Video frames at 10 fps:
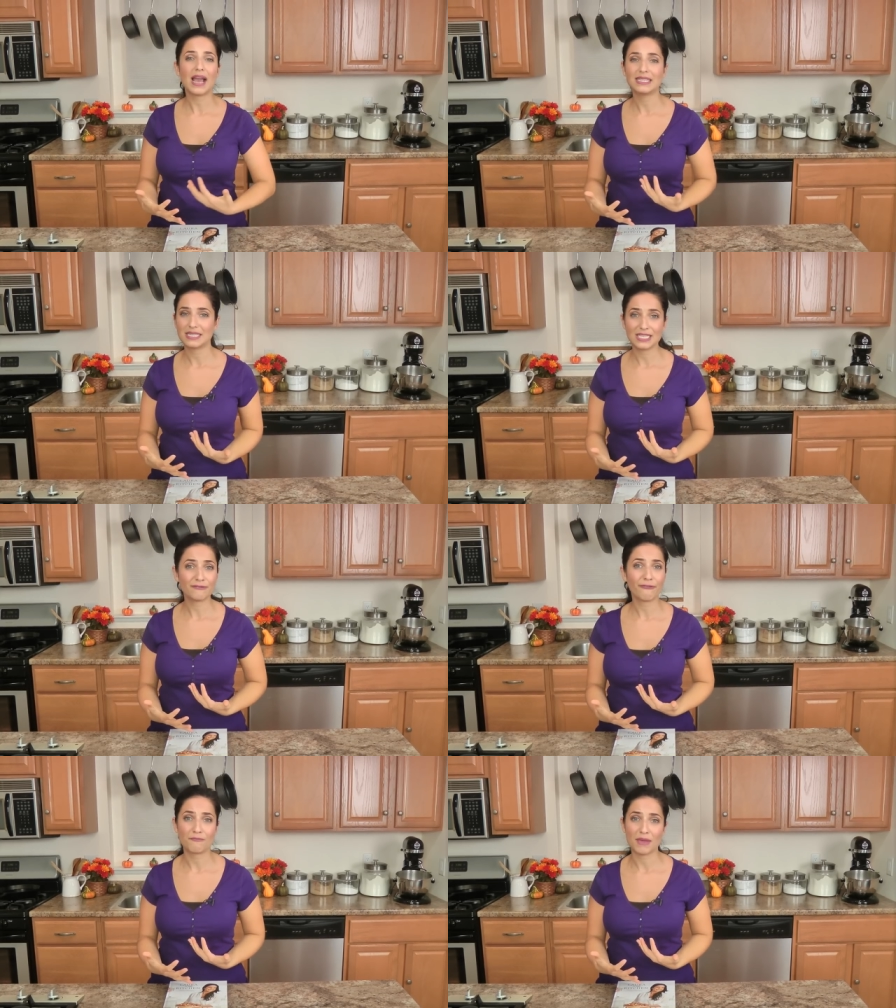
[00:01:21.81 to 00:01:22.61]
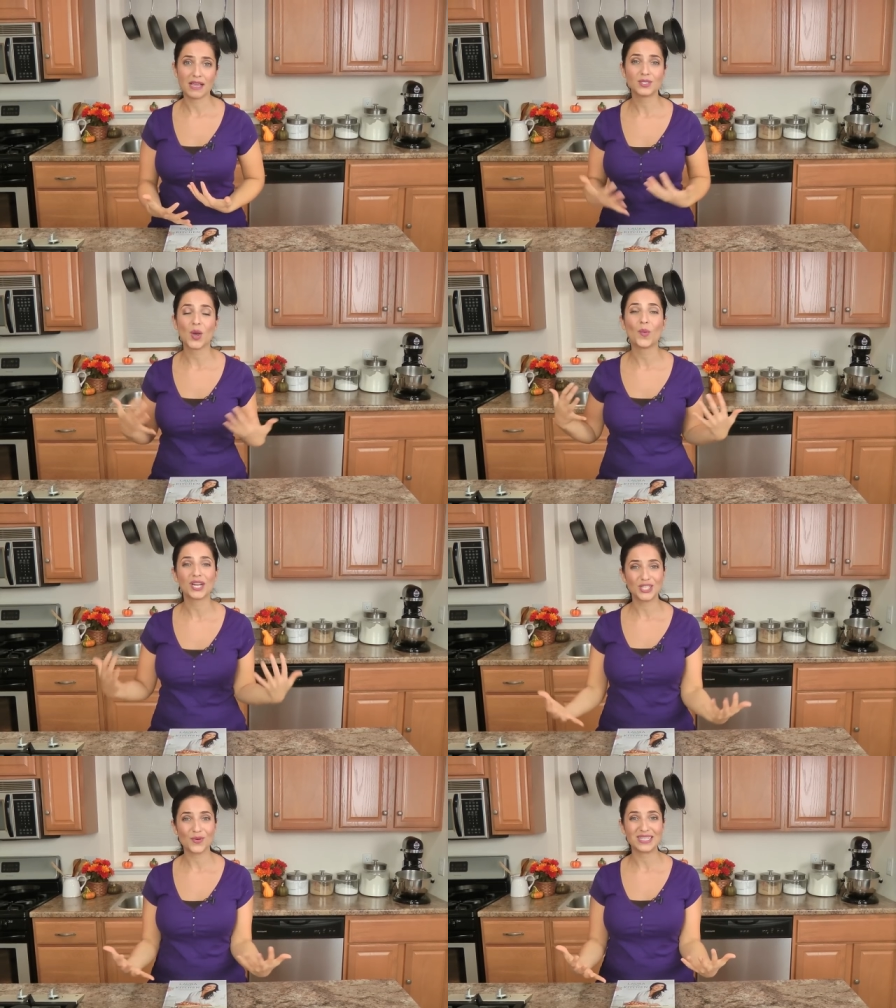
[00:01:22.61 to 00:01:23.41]
as it is for me. So I want
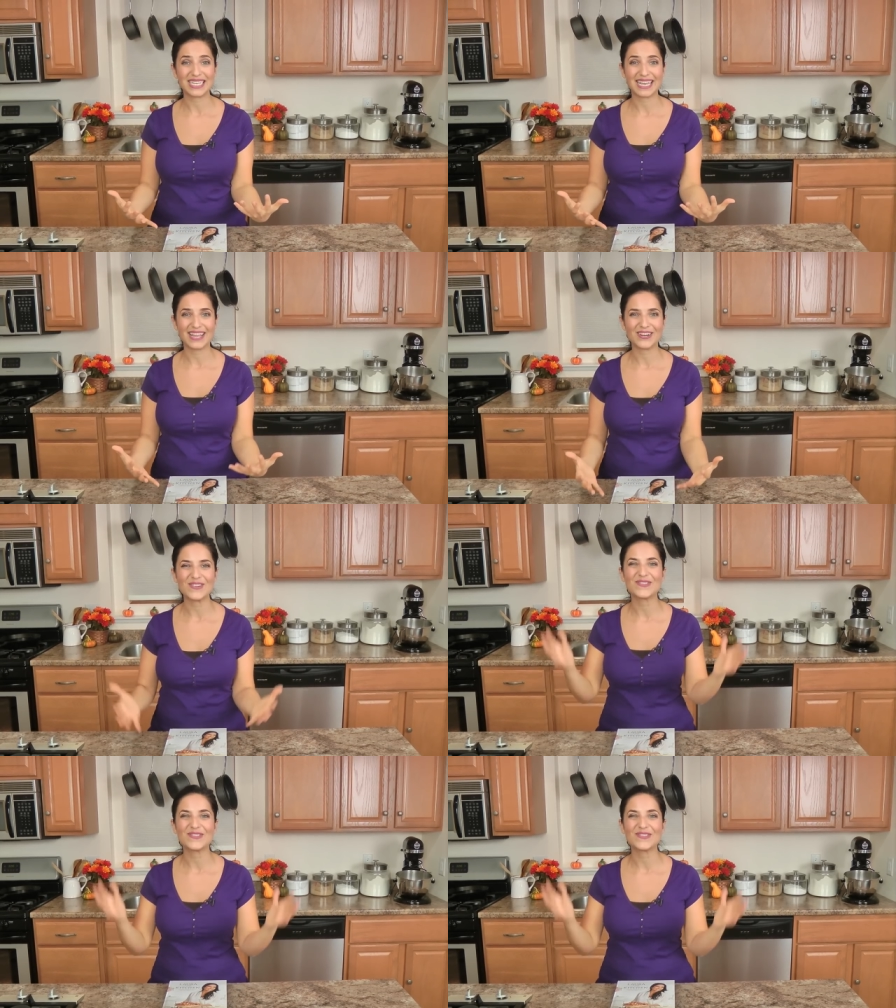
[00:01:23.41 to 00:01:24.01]
to do it together.